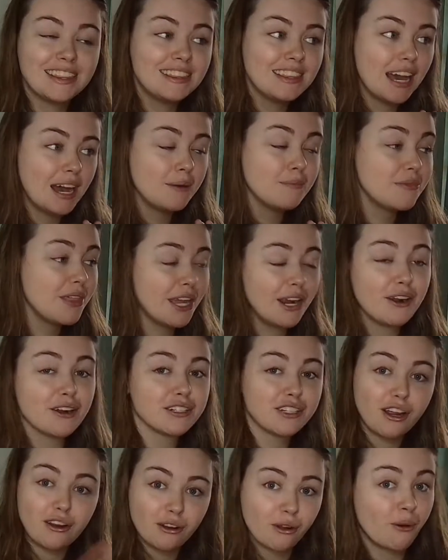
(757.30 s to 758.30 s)
They aren't
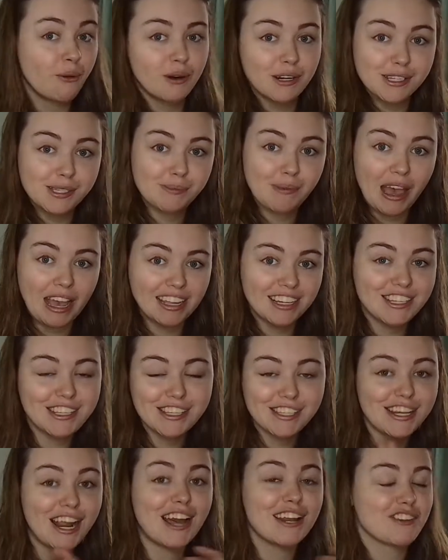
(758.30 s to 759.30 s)
on horseback, and she's
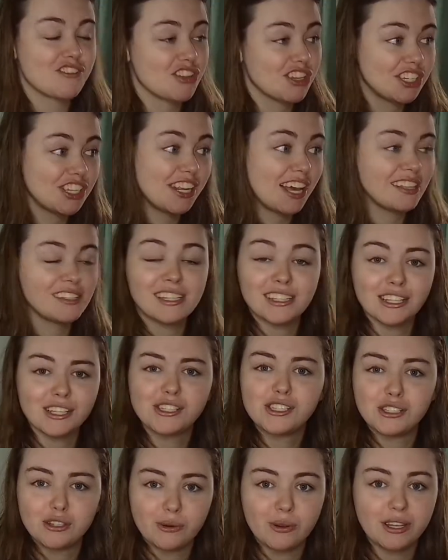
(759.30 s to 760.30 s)
not just telling this
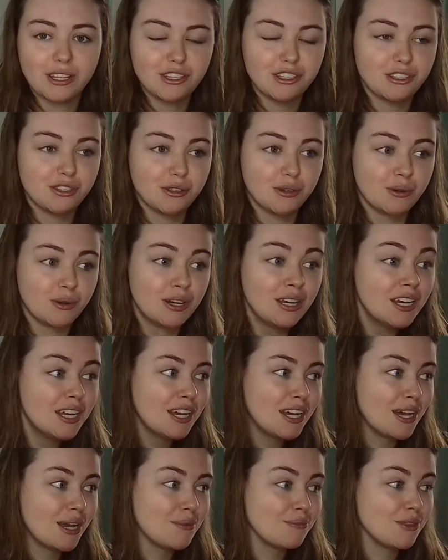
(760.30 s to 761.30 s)
story to
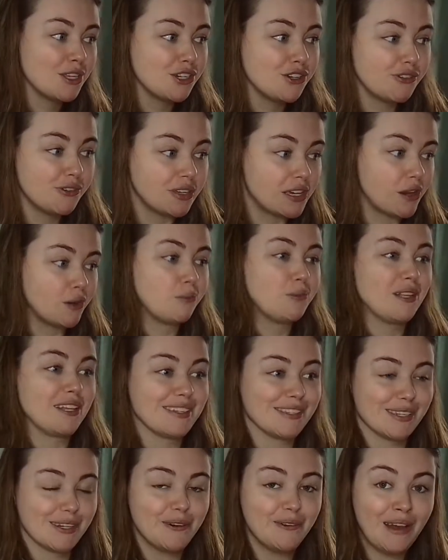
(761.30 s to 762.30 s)
the trio plus
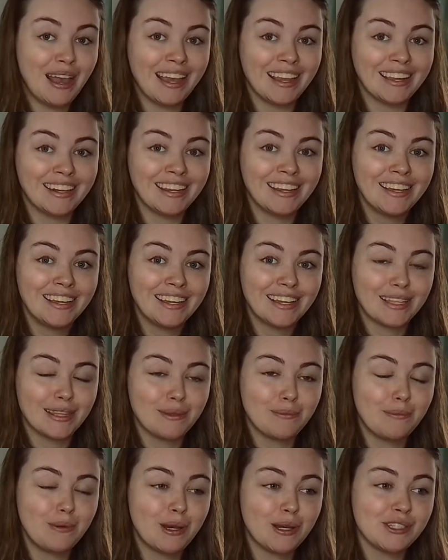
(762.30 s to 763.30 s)
Egwene in the
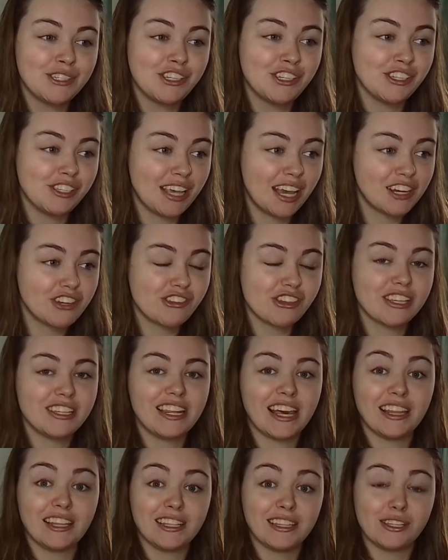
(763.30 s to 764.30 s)
books. She's actually
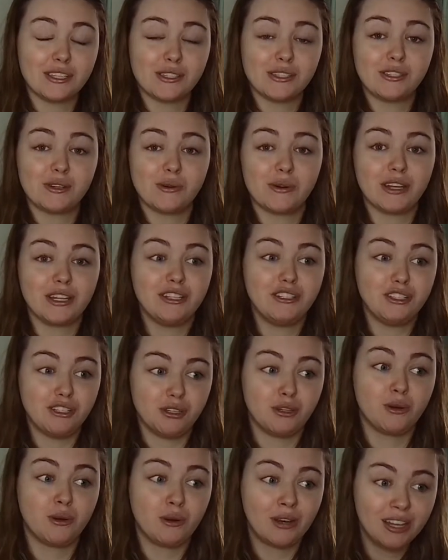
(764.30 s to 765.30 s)
telling this story
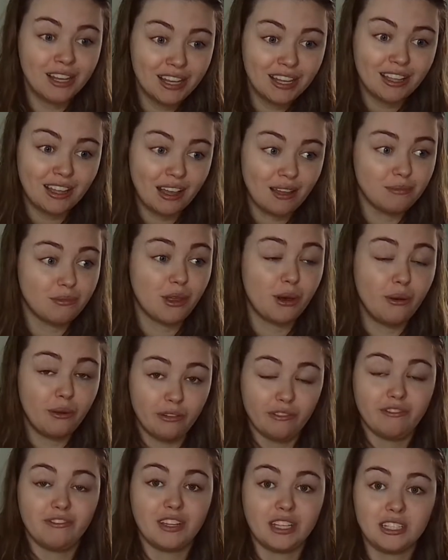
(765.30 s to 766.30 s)
to the whole
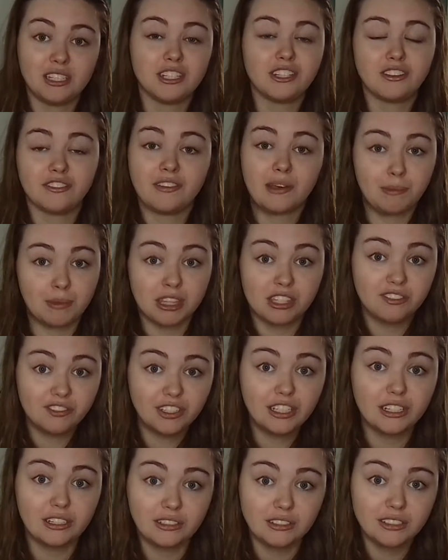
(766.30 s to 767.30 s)
village of Emond's
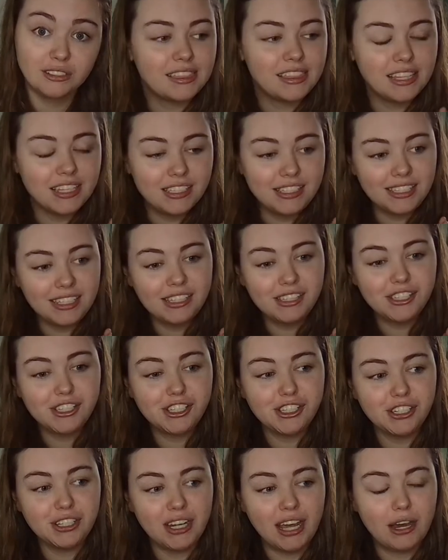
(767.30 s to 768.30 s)
Field. This scene
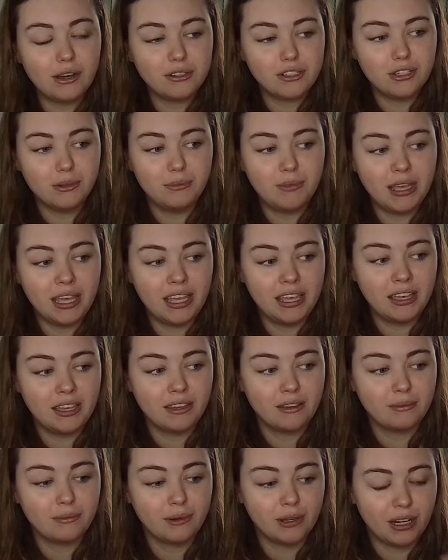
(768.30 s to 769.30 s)
stood out to me
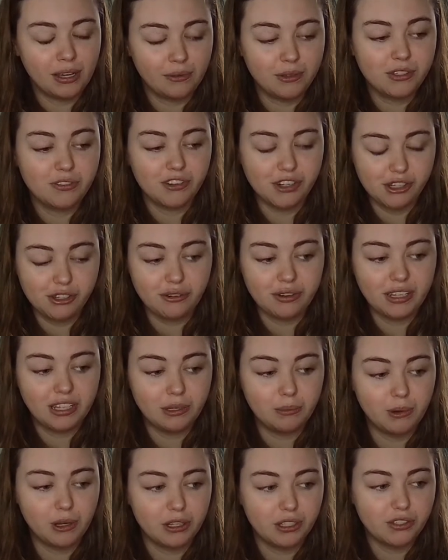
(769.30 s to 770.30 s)
when I was first reading the
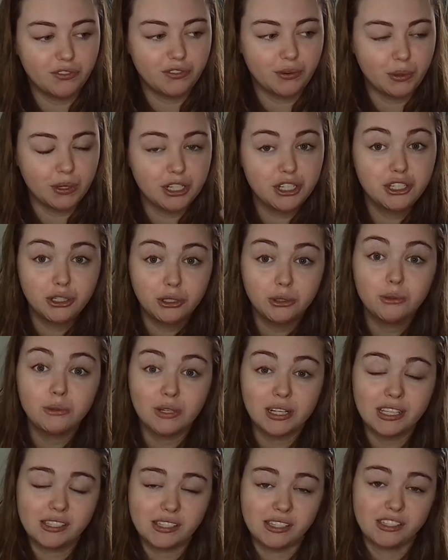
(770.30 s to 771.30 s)
books for 2
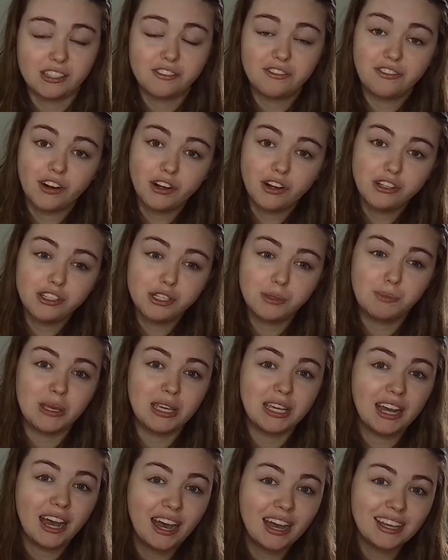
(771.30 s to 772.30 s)
reasons. First,
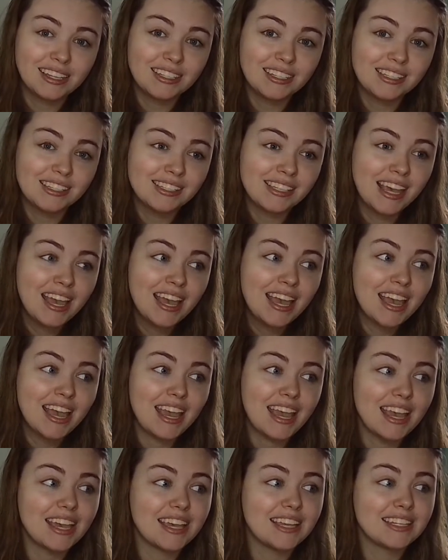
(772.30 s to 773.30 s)
because
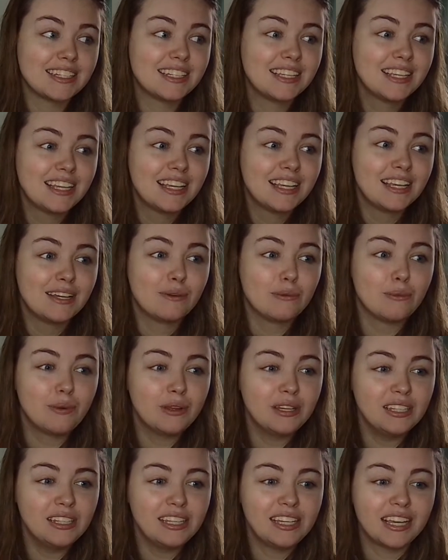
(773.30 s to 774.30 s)
it
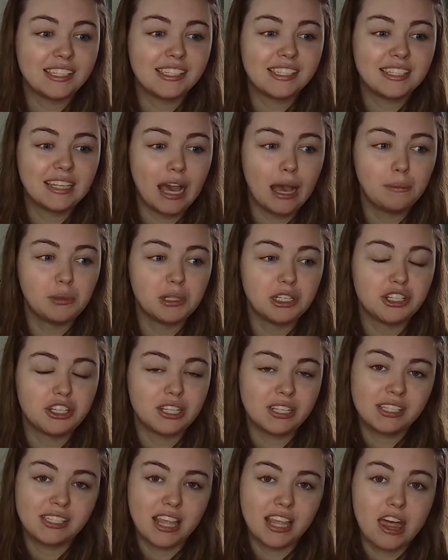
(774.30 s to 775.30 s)
really
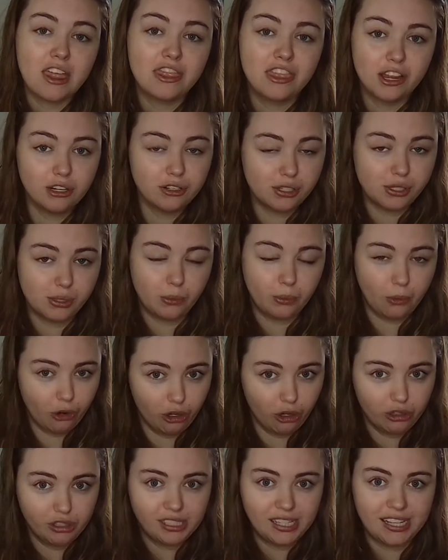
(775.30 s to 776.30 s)
establishes there is a
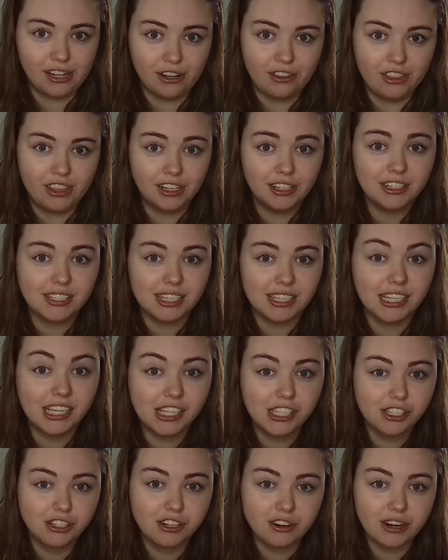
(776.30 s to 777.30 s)
world here, there is a
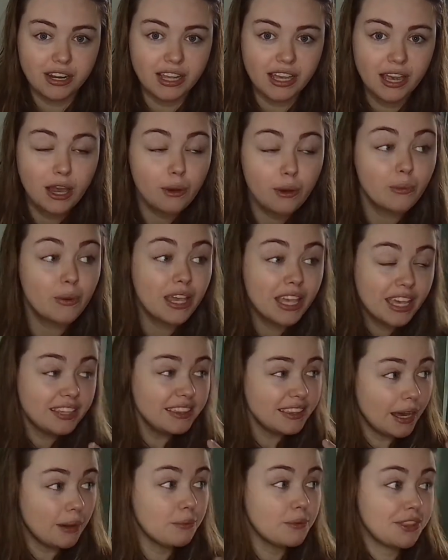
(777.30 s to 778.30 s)
history. We get
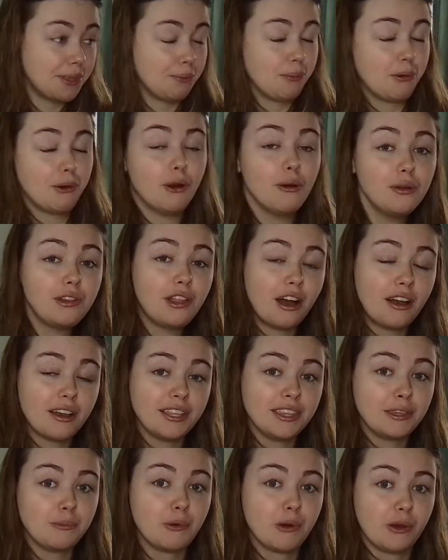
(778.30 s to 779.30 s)
that with the prologue in
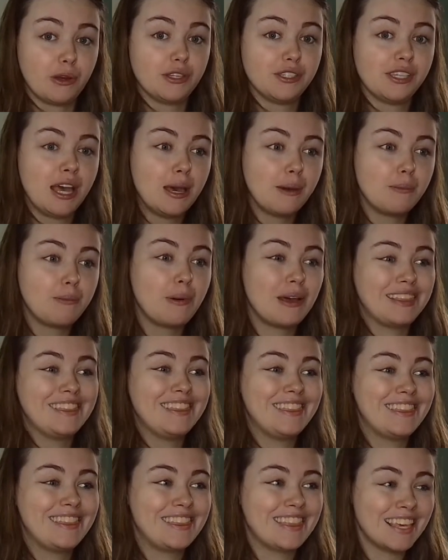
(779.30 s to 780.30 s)
the books, but
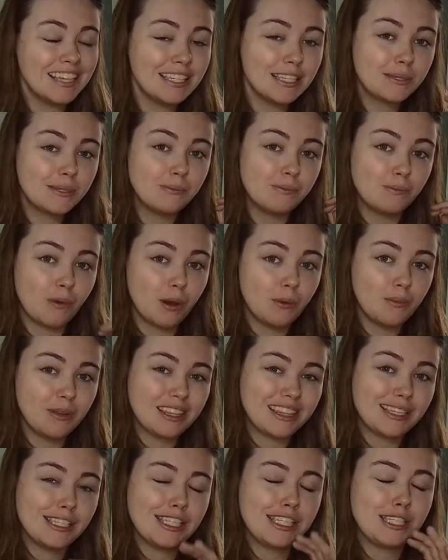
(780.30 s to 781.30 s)
this moment,
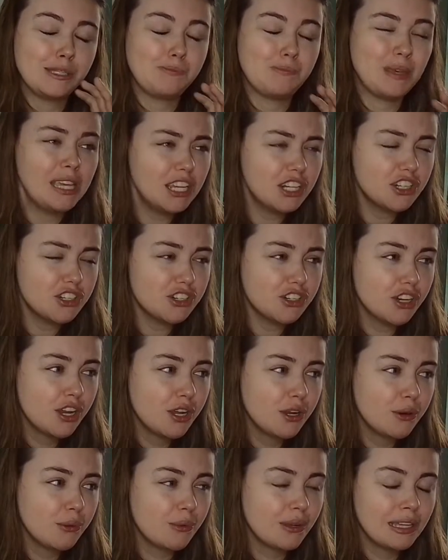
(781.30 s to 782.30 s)
this speech,
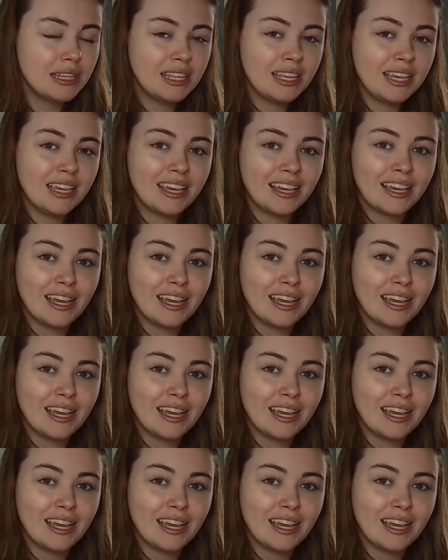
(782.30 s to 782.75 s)
really